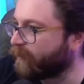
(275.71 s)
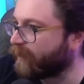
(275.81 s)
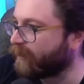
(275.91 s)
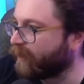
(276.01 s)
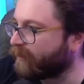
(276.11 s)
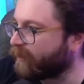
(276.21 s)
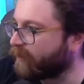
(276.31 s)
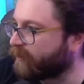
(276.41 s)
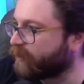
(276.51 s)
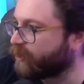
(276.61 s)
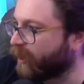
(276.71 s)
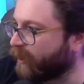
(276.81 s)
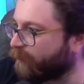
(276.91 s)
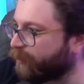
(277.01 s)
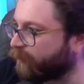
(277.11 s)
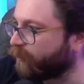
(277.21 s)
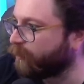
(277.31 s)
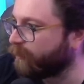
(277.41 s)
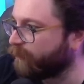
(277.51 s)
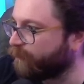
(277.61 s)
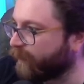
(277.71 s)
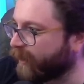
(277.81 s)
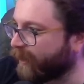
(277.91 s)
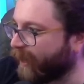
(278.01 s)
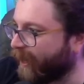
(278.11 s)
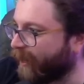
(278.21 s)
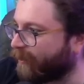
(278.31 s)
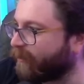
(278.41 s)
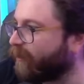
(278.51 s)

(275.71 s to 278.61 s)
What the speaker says: you get like this giant plumed fucking hat.